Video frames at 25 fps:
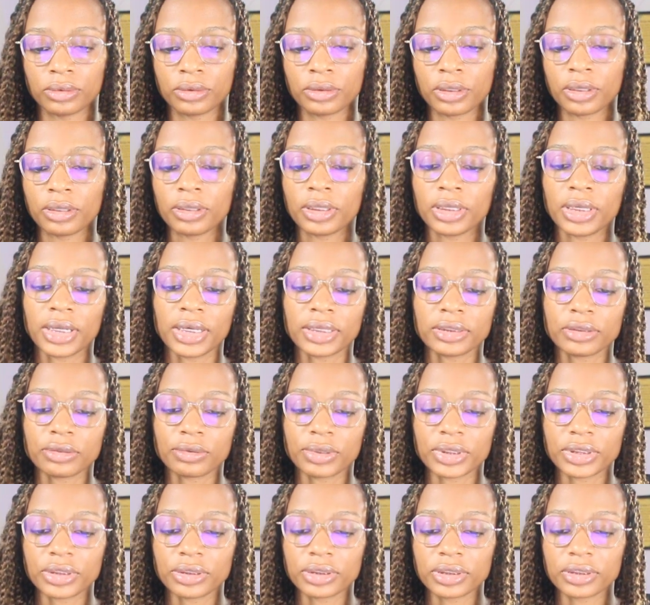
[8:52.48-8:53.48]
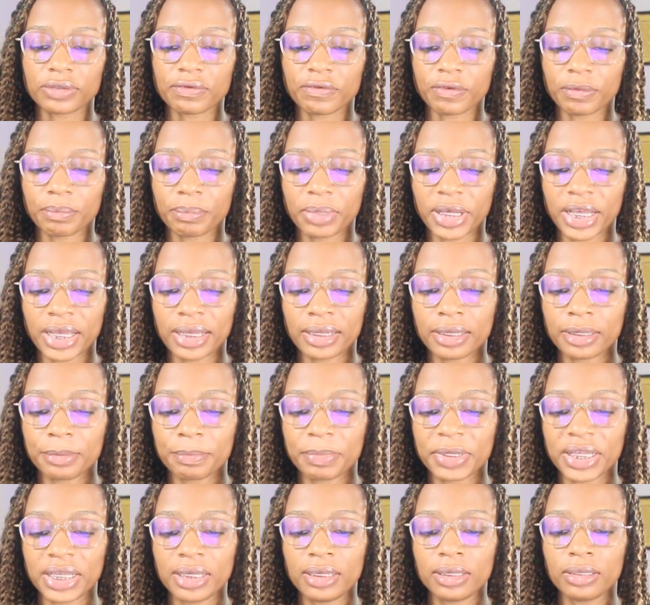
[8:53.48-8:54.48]
So the next question is from Panda
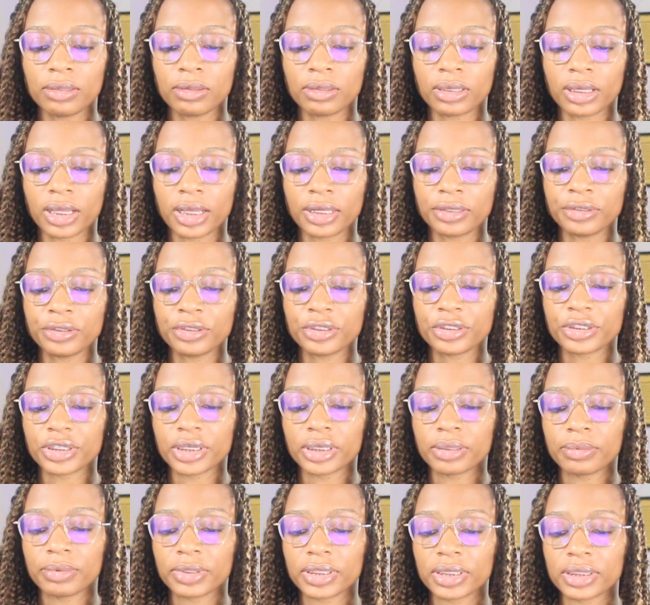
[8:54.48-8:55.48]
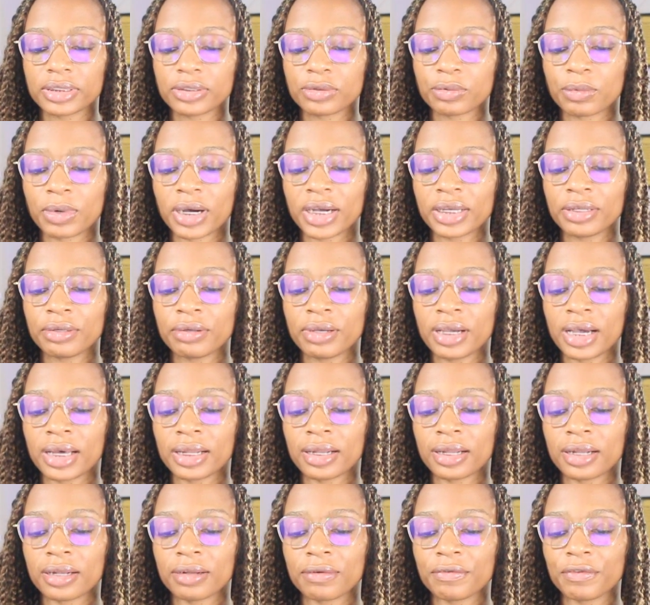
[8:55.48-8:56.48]
Pete. Can you share with us why you
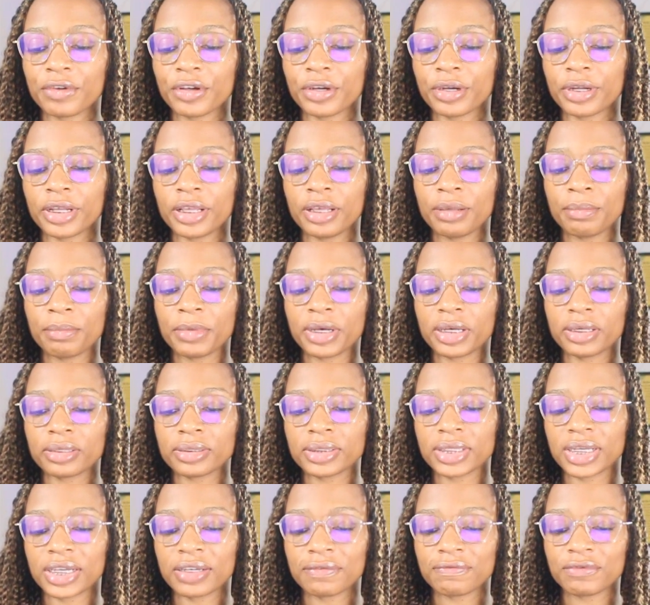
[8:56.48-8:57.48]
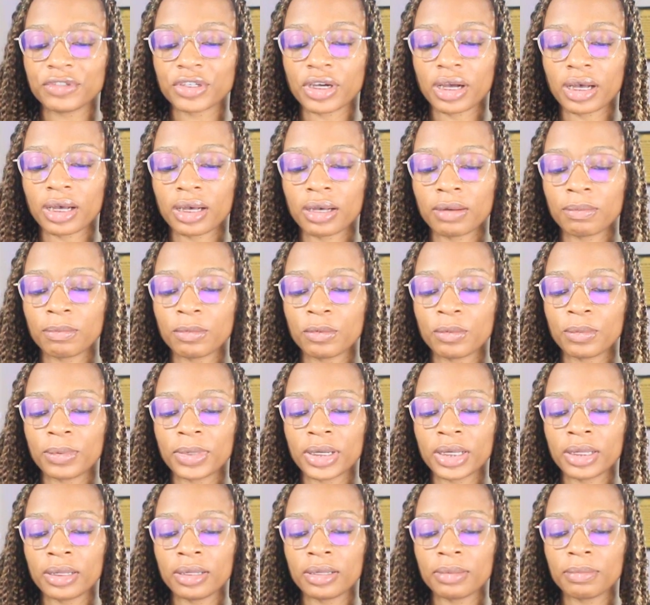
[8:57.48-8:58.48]
got out of your email dev job?
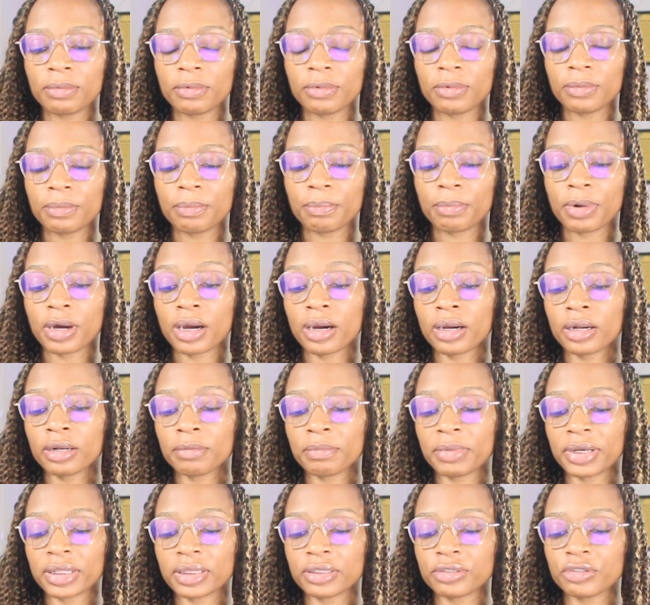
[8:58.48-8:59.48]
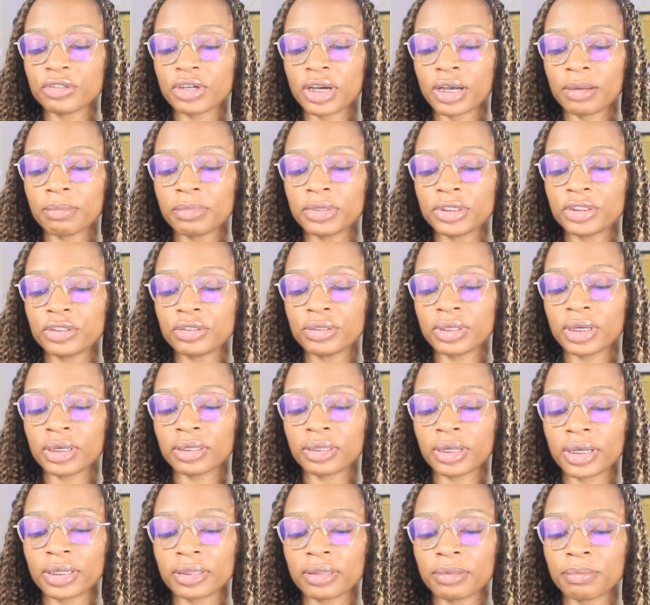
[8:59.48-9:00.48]
What part about the job did you
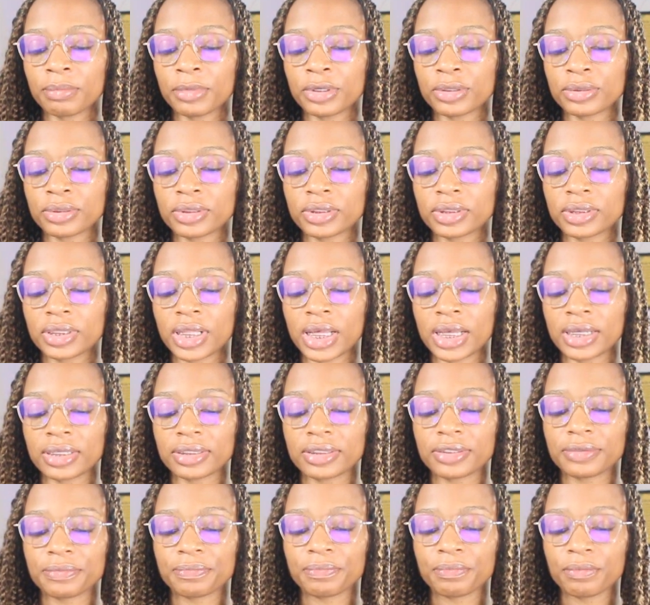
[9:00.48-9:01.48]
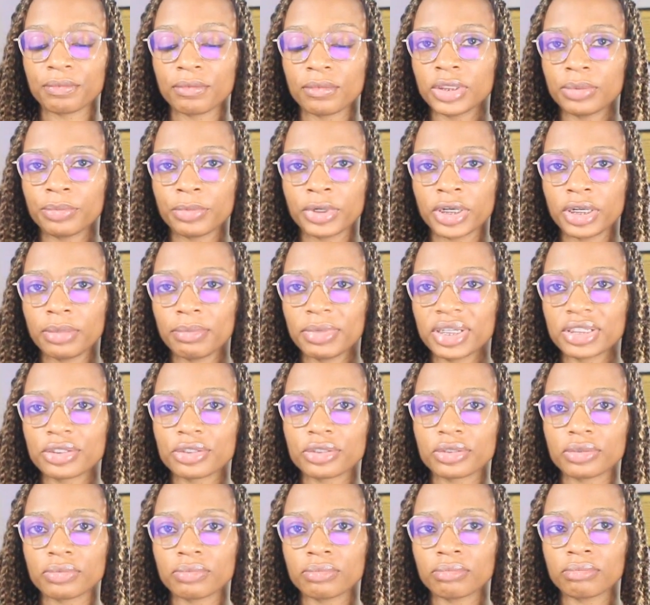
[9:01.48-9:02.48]
not like the most? Thanks. Pretty
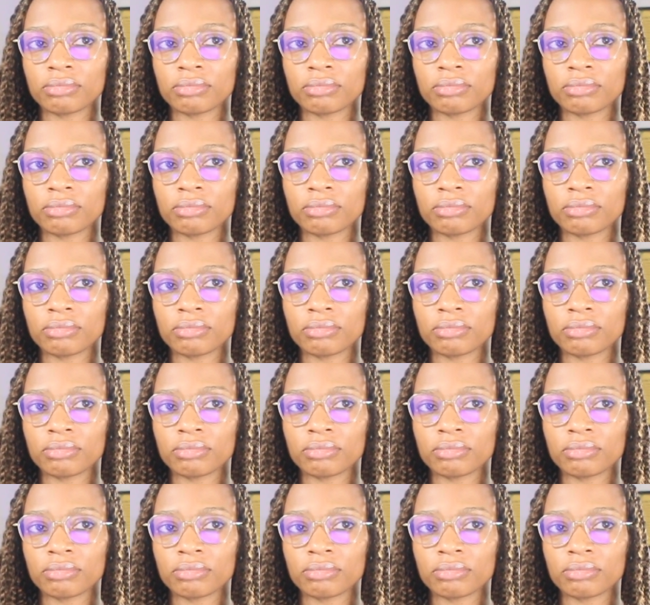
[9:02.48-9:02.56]
much